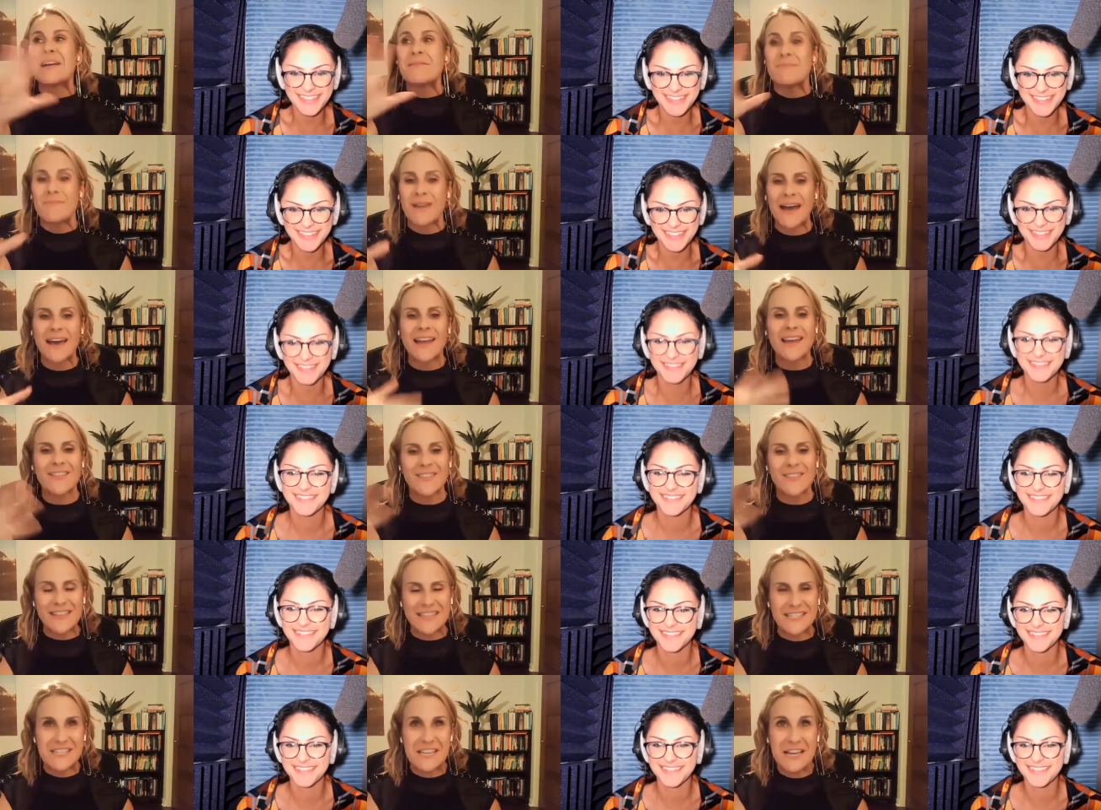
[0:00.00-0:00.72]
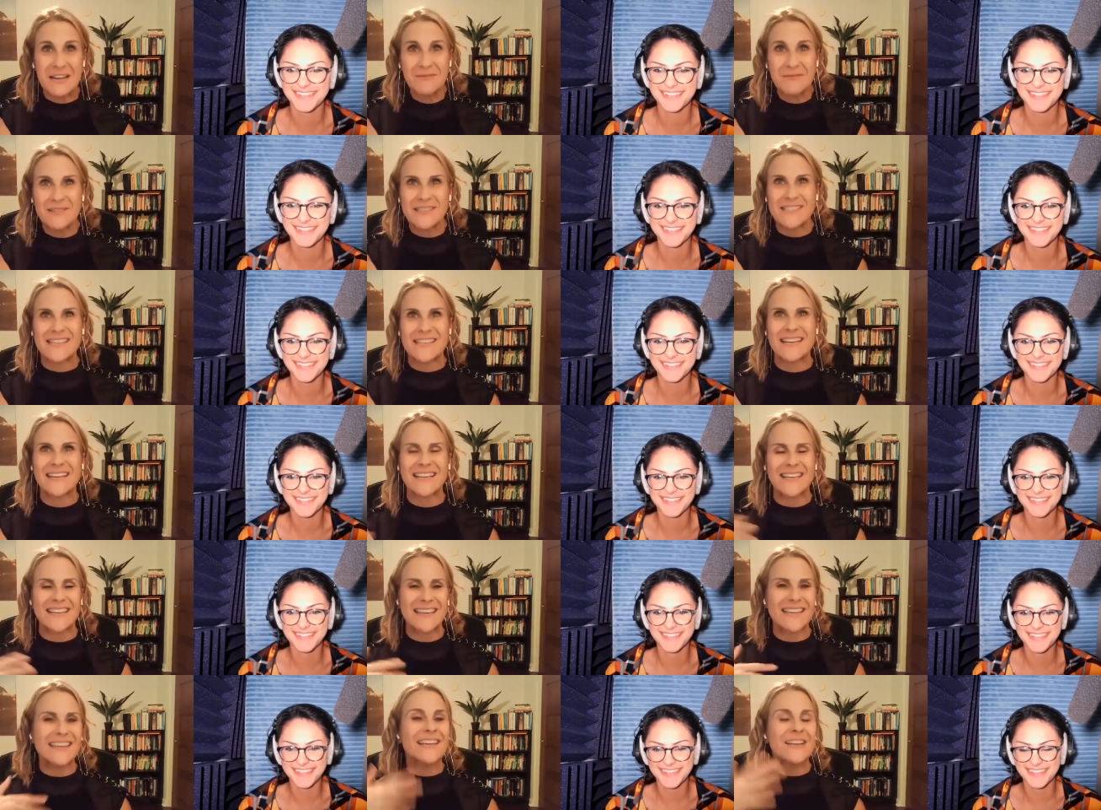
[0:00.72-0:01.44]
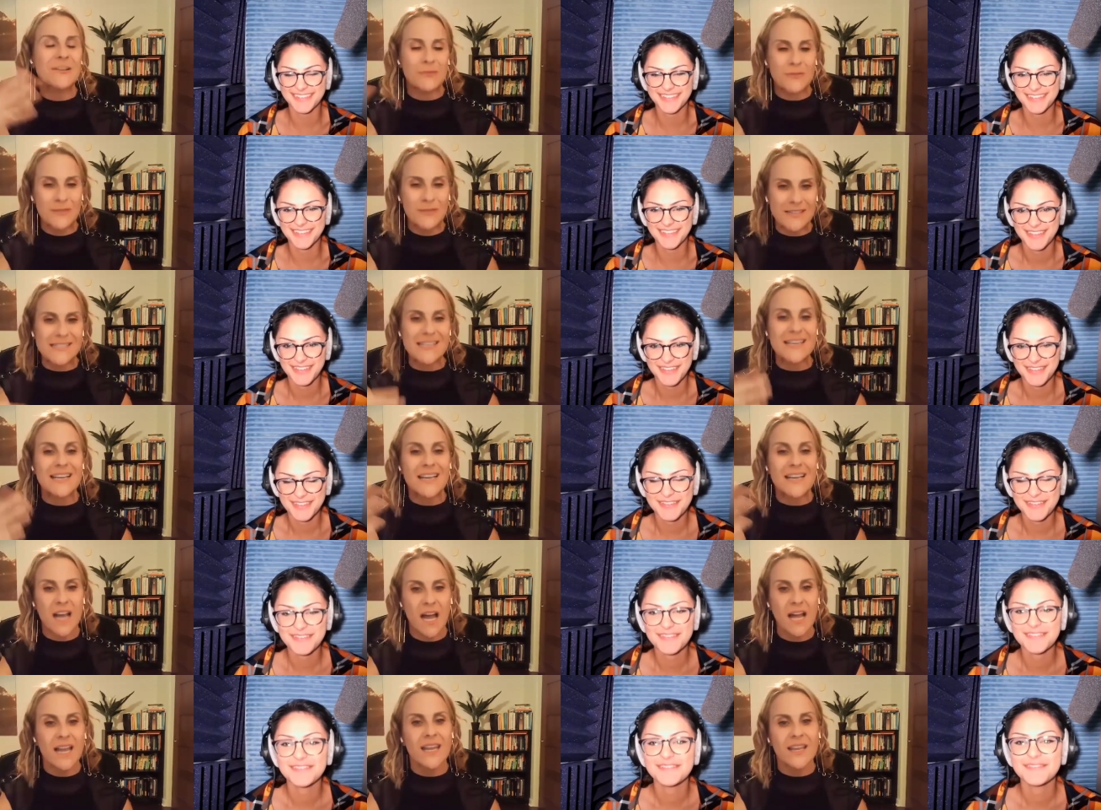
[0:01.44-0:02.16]
Speaker 1: part of the jumpstart kick was it
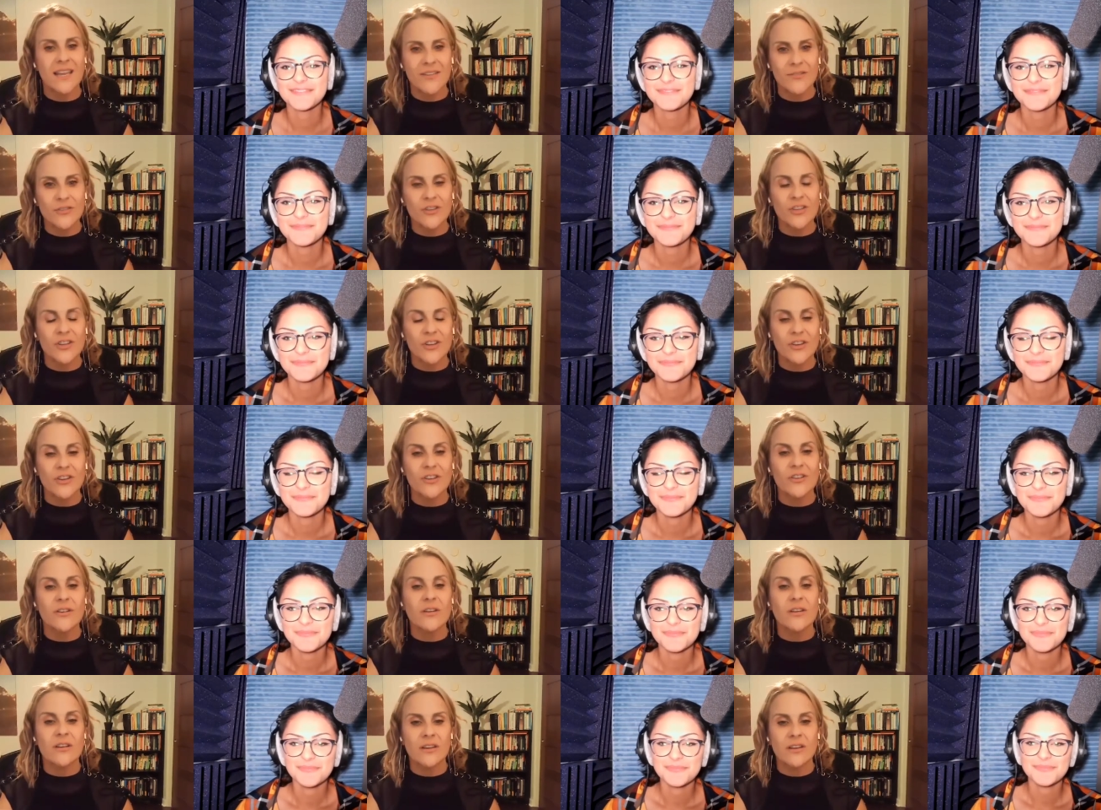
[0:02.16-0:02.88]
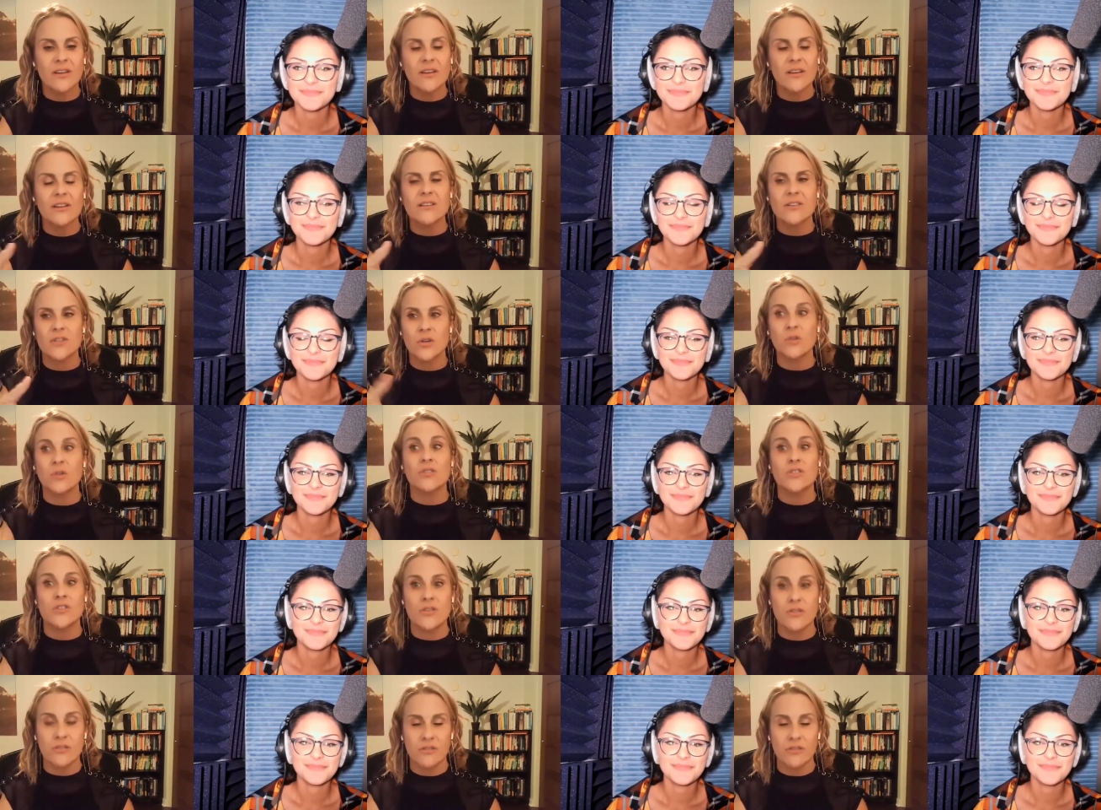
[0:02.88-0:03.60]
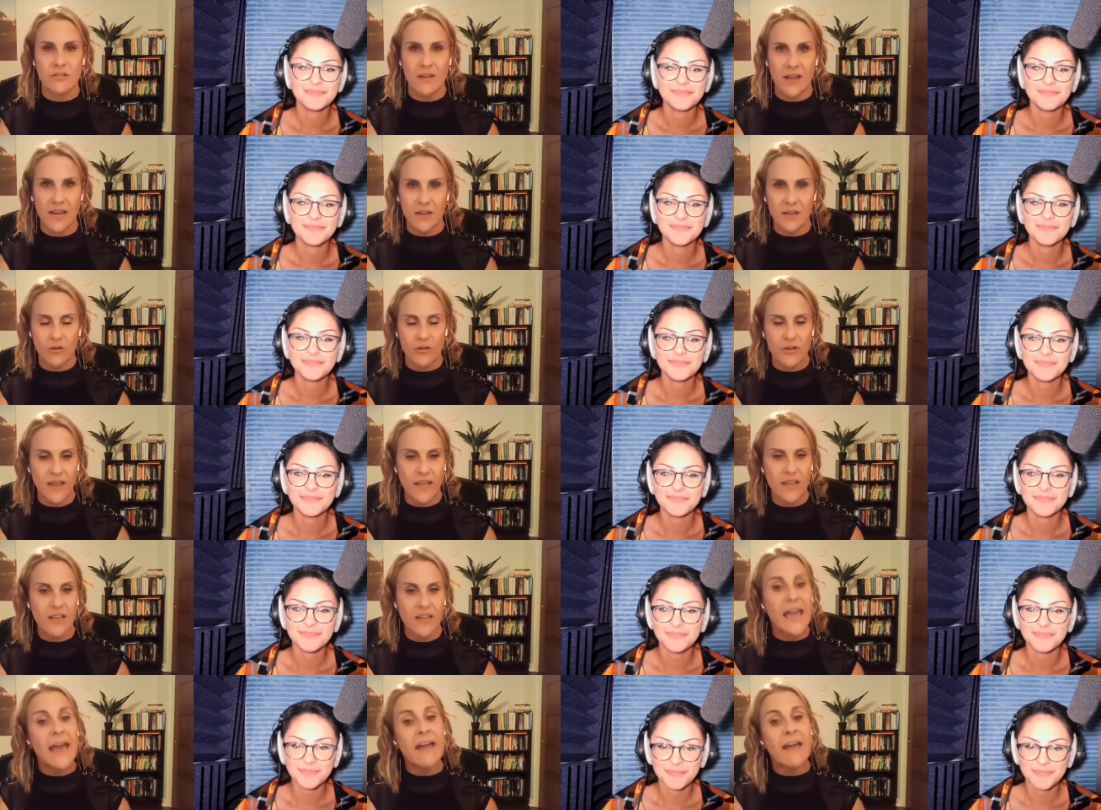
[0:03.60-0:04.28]
kind of you know uh, talked you through how to create